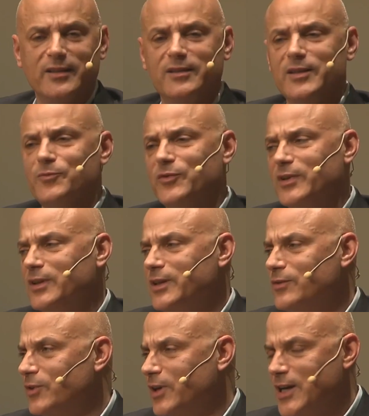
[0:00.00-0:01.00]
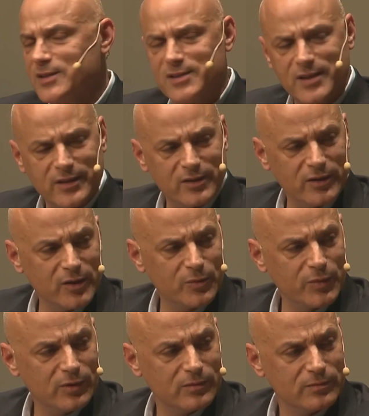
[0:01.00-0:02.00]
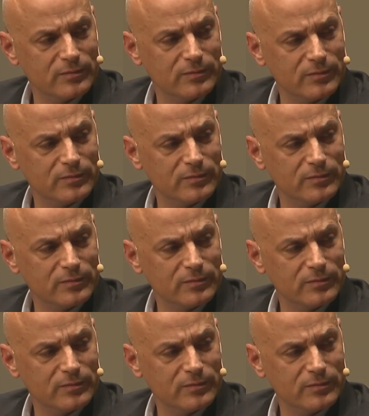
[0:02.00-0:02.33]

and a deep feeling for Constantinople.